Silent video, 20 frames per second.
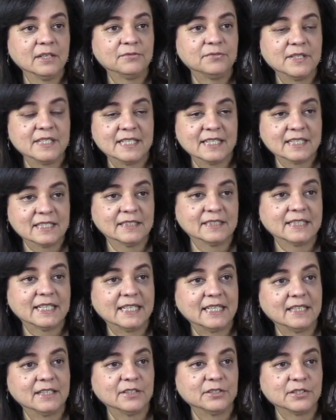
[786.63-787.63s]
physical
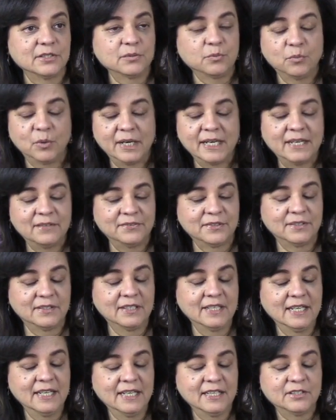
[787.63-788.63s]
healers,
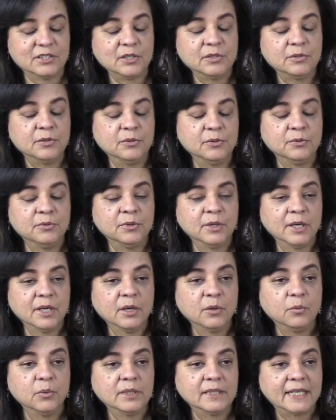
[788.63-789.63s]
whatever, to, who
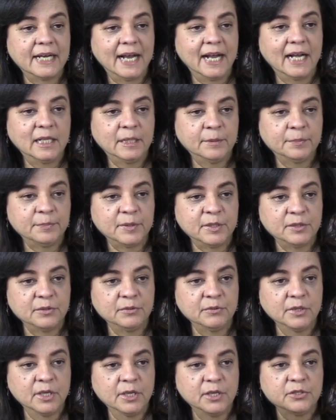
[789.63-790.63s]
will help
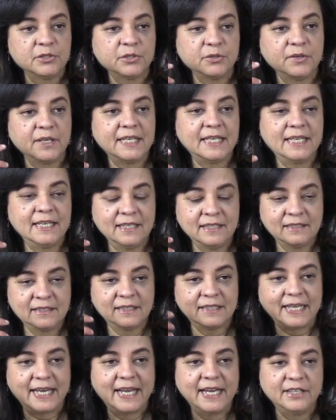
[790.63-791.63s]
you to
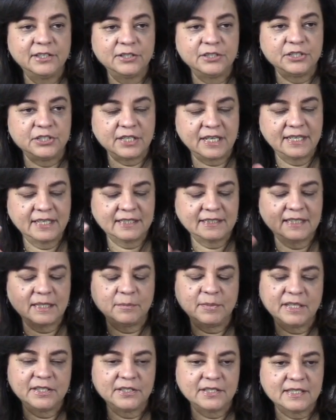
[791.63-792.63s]
heal energetically
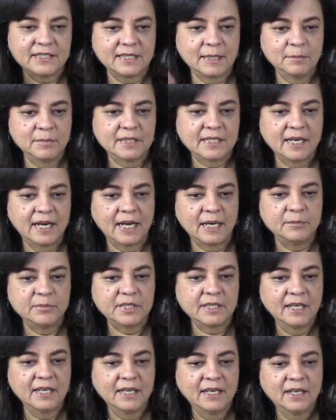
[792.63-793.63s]
because sometimes